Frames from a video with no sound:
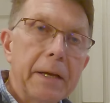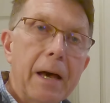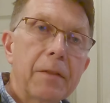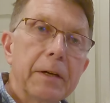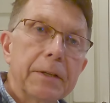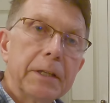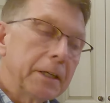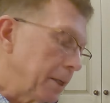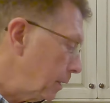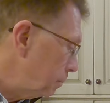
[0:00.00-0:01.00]
now that
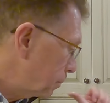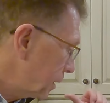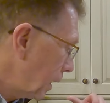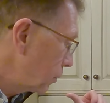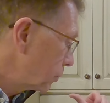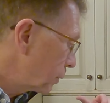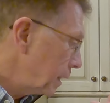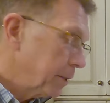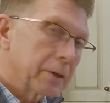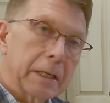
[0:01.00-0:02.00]
the potatoes are
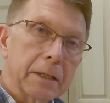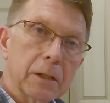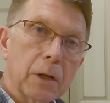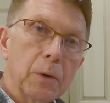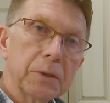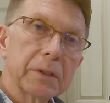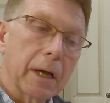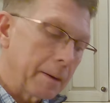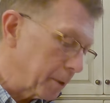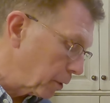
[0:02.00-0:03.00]
in, they're getting close,
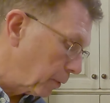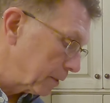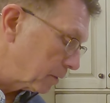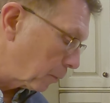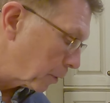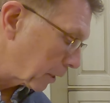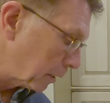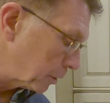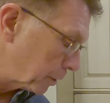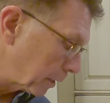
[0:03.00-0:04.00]
I'm going to go ahead and start working
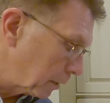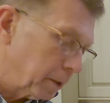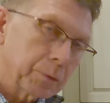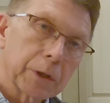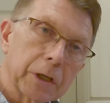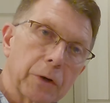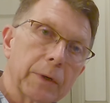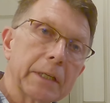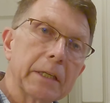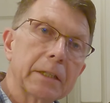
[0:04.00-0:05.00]
on the chicken. We're going to go
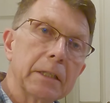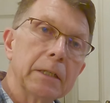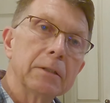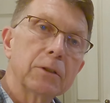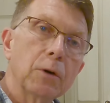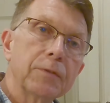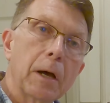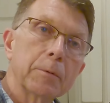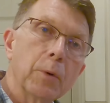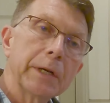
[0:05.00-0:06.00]
ahead and get the
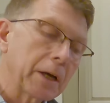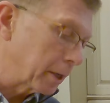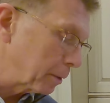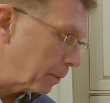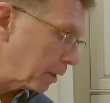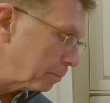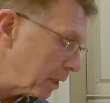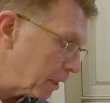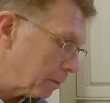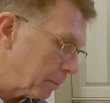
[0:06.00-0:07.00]
stovetop going about a
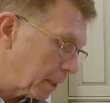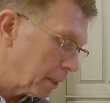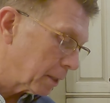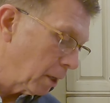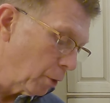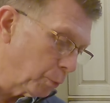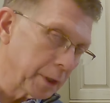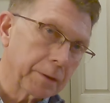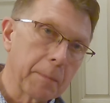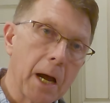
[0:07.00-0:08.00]
medium heat
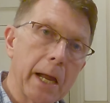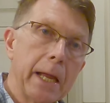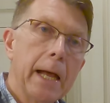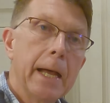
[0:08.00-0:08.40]
with my